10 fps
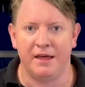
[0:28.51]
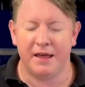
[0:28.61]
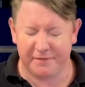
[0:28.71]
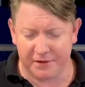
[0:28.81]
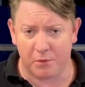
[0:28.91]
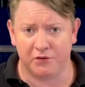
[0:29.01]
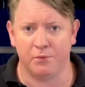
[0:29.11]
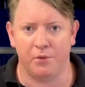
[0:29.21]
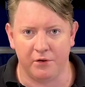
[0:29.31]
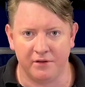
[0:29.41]
if they want to
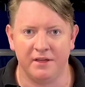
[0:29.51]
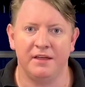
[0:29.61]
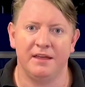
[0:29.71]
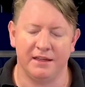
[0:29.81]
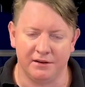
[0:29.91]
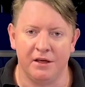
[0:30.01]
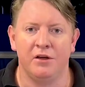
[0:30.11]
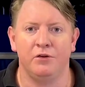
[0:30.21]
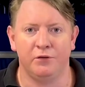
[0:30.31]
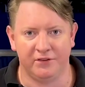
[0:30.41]
work in
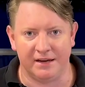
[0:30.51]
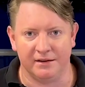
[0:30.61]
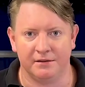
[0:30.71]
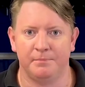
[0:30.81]
New Zealand.